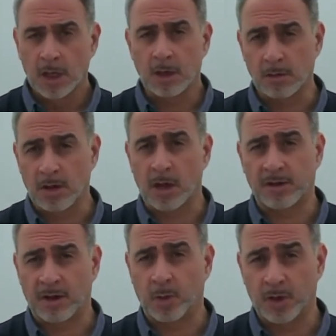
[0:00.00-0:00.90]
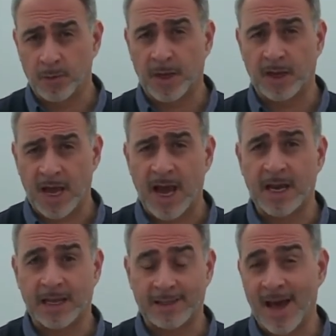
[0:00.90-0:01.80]
You know damn well you've been
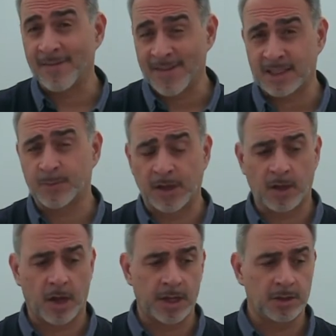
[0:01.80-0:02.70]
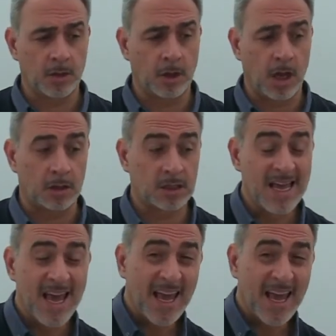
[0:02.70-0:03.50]
inhaling that, that's been going into your lungs.